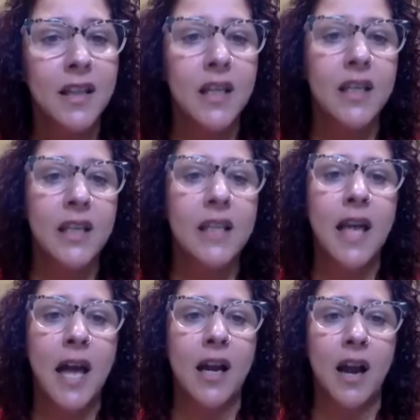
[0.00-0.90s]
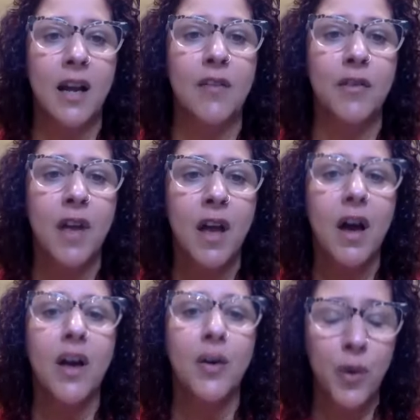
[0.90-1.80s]
They need that yeah. kind of
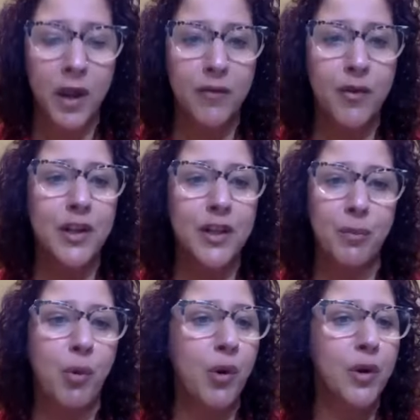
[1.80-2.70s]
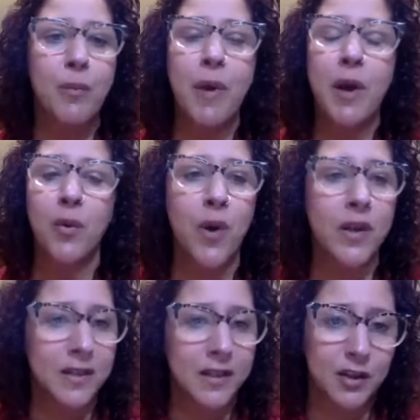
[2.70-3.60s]
unwavering support, no matter
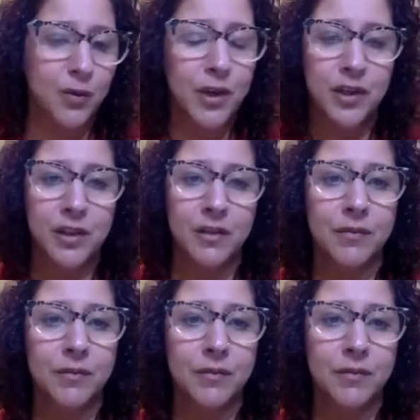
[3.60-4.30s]
what the situation.